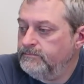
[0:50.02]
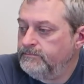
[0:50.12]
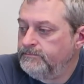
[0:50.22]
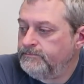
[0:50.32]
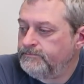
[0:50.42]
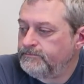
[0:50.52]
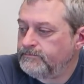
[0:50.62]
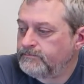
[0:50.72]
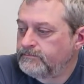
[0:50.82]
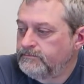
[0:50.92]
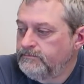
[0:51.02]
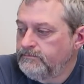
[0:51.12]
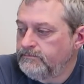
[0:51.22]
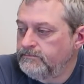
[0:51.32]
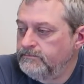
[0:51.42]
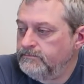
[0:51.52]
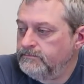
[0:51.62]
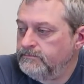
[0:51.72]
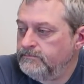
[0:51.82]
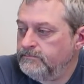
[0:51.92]

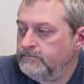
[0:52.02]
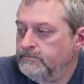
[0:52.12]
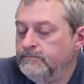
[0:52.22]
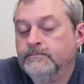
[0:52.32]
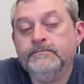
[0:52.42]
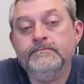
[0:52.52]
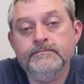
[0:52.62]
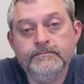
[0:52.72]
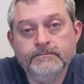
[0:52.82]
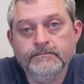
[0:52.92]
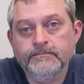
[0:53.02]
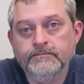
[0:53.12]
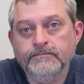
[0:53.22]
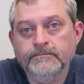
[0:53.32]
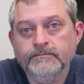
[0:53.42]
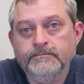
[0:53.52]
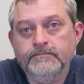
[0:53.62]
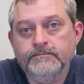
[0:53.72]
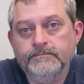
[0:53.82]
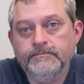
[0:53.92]

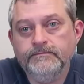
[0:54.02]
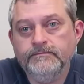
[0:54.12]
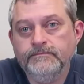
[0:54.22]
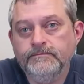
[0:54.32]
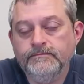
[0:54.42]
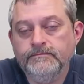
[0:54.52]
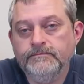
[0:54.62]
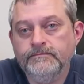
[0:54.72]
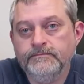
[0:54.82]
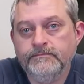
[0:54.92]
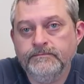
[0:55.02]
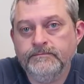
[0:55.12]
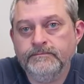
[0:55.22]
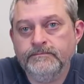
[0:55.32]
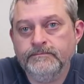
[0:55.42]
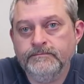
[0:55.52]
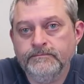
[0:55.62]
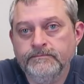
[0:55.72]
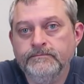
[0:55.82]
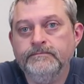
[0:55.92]

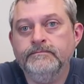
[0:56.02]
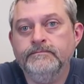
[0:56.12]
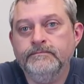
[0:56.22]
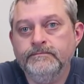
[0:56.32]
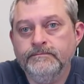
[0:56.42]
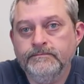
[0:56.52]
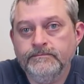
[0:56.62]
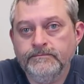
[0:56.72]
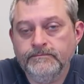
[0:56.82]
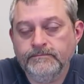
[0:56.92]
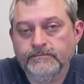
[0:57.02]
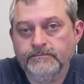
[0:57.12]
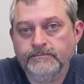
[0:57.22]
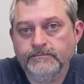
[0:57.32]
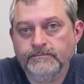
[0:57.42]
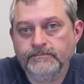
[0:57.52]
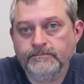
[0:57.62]
No words are spoken by the person on screen.